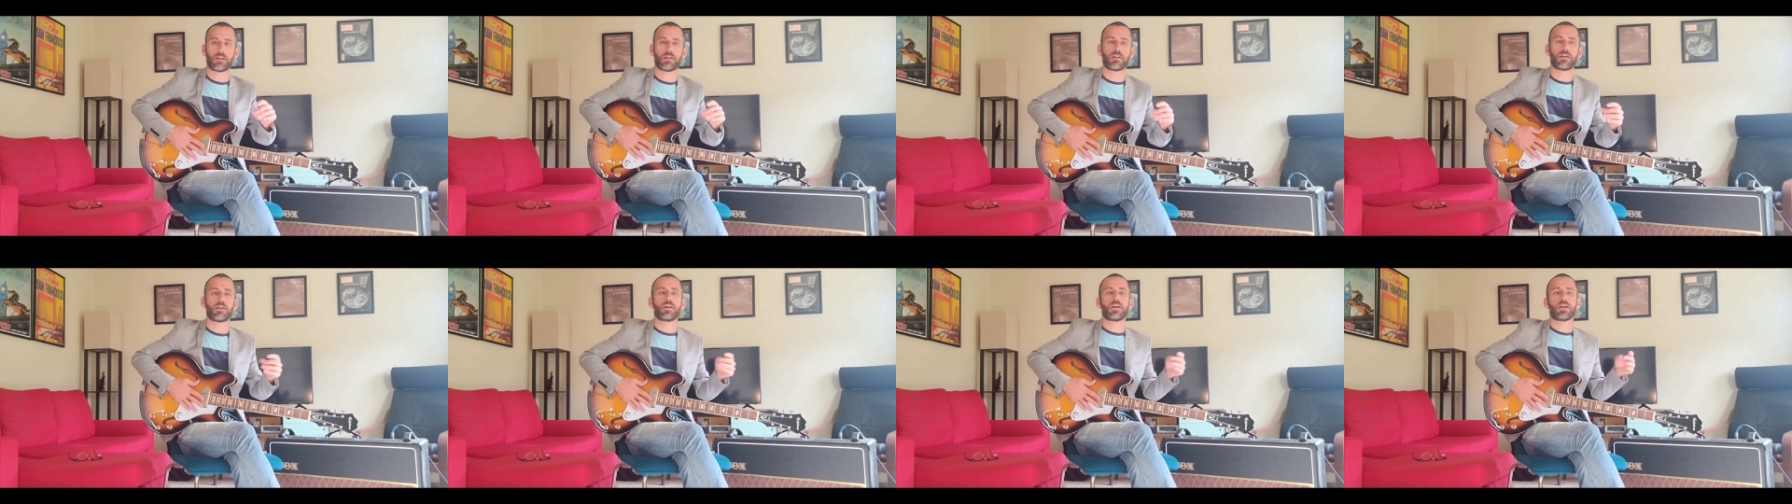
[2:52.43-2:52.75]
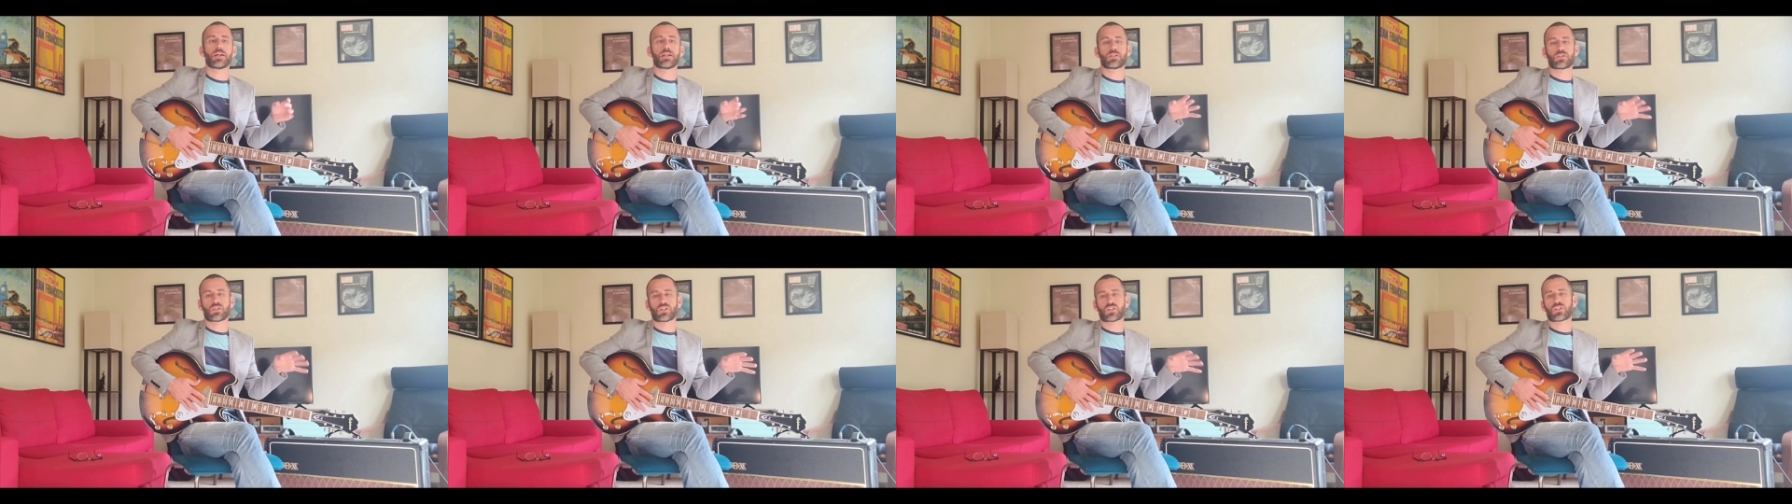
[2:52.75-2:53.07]
is
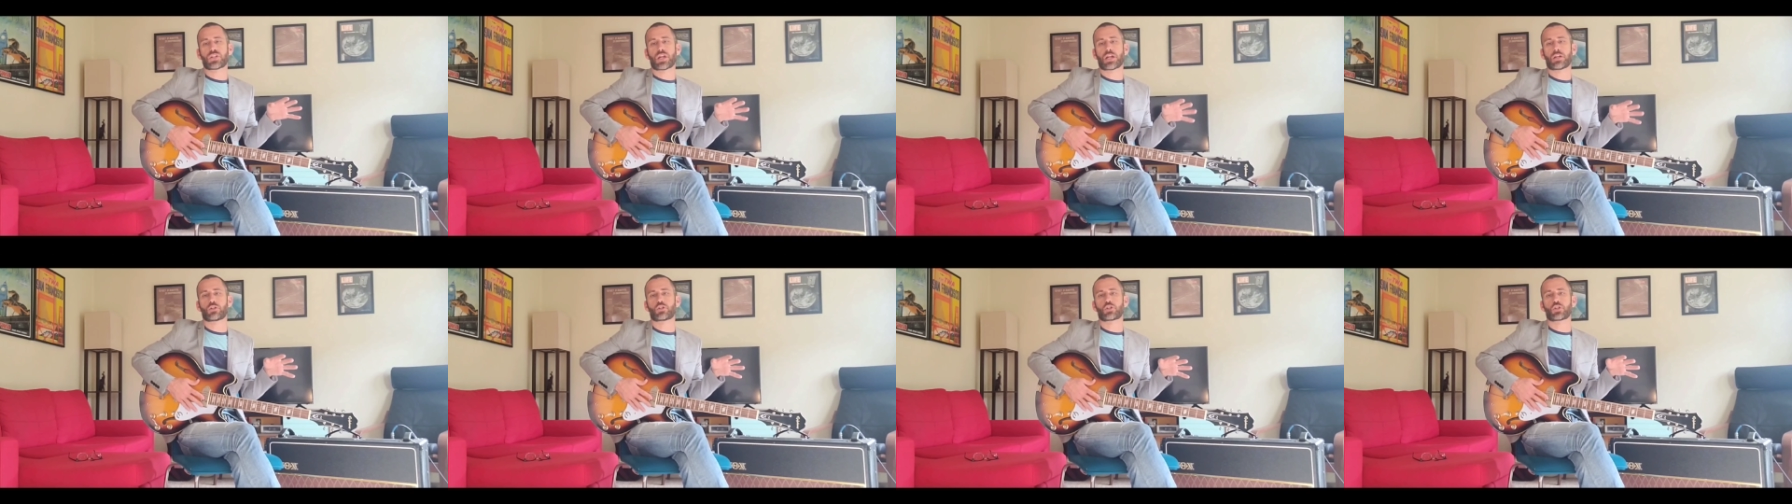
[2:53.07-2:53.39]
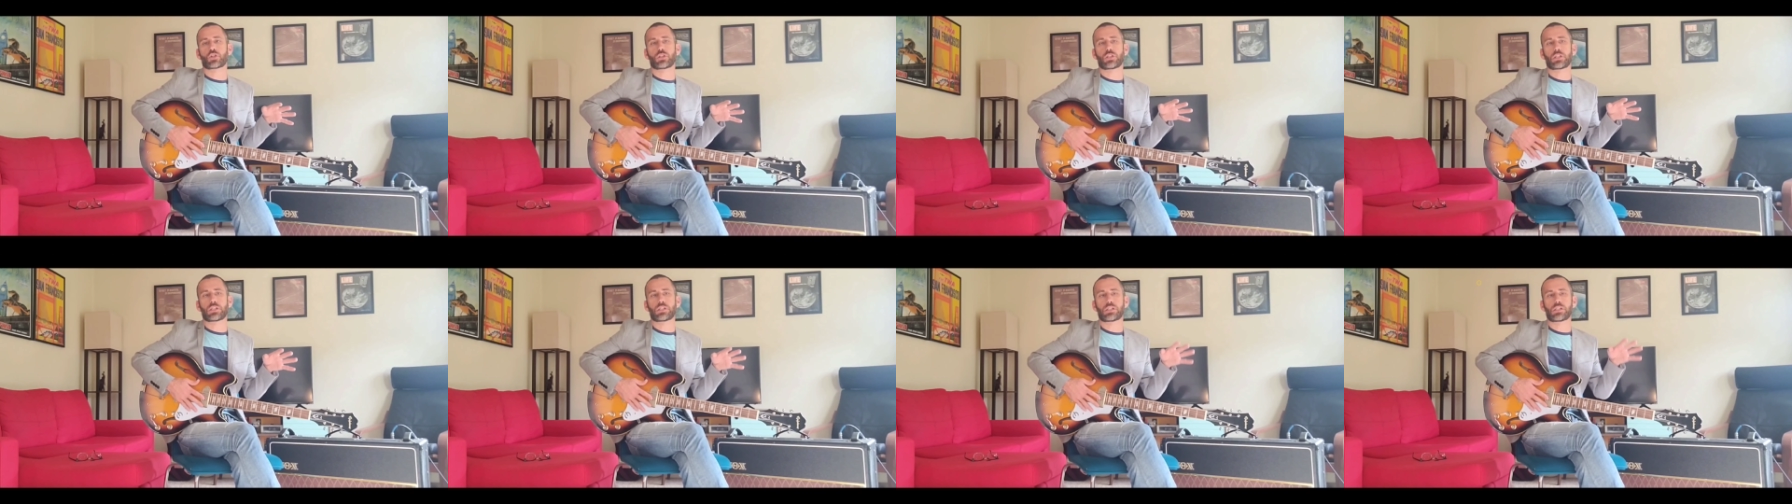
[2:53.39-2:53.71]

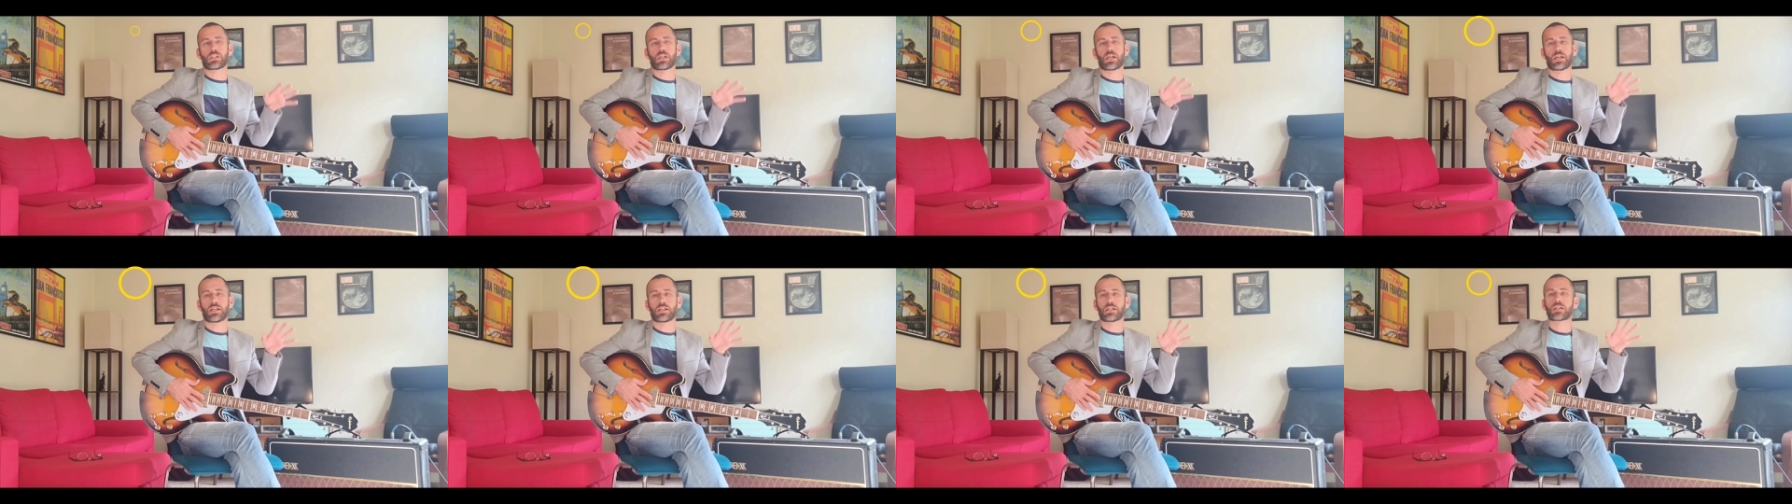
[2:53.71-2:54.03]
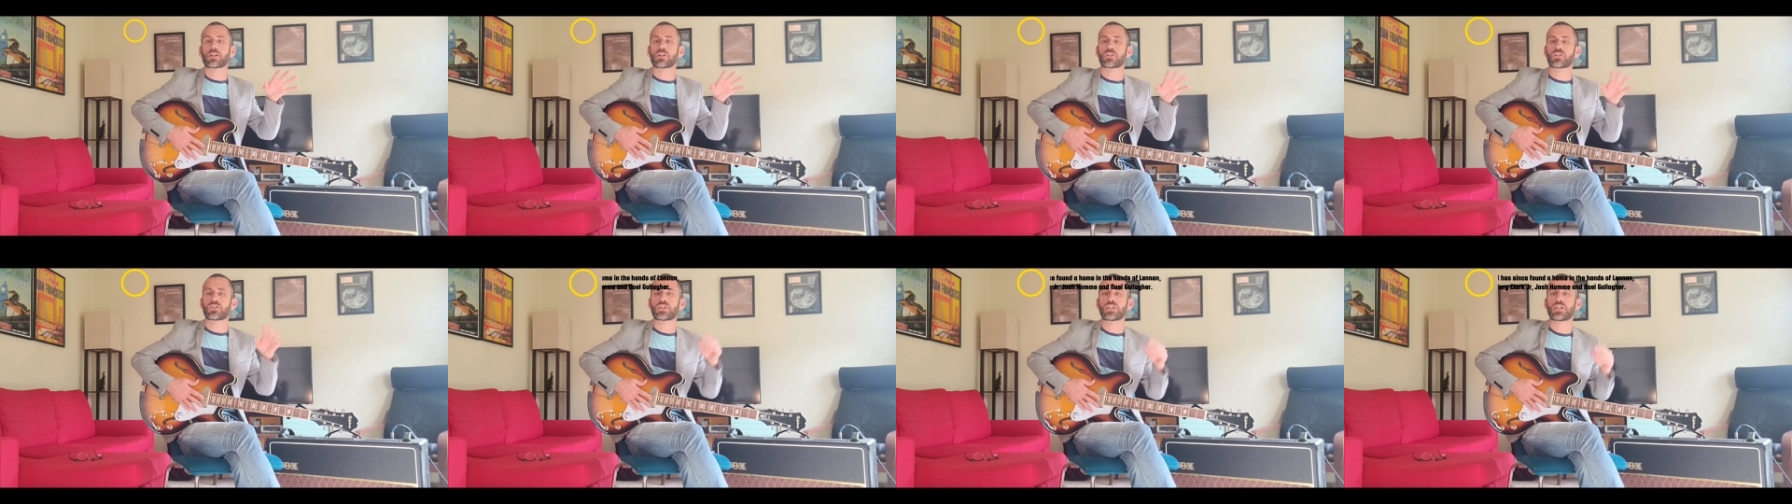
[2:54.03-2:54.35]
essentially a
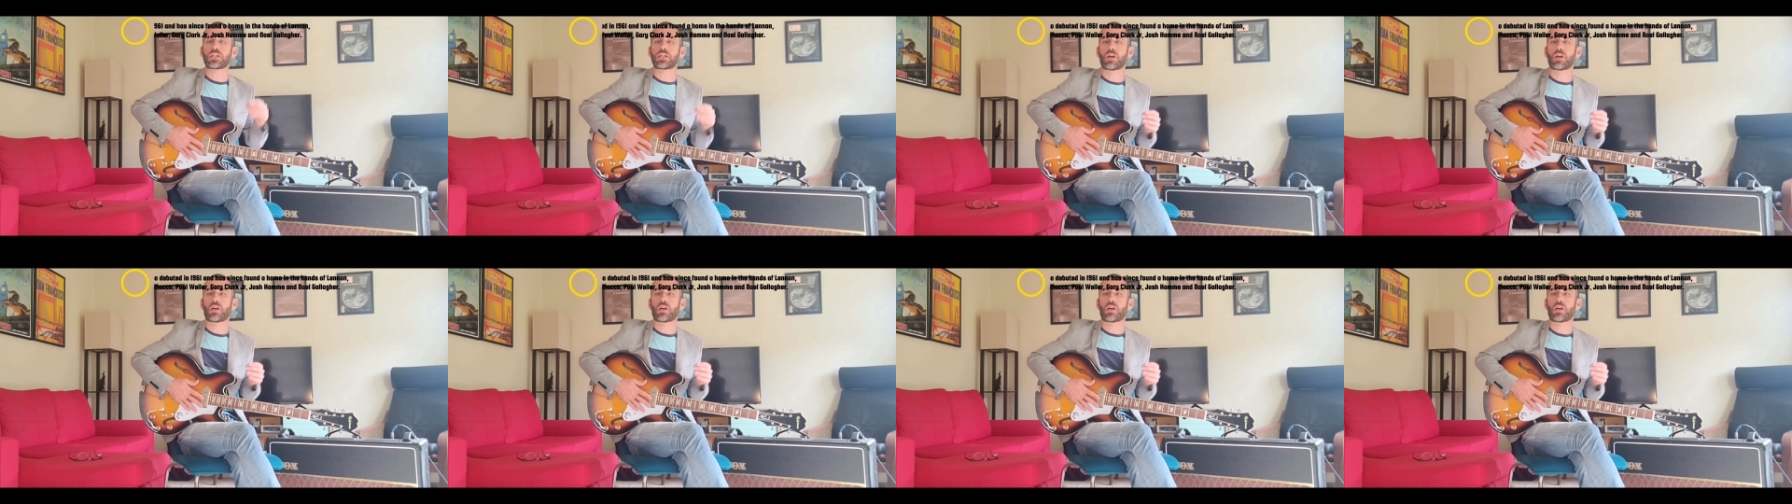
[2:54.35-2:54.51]
Casino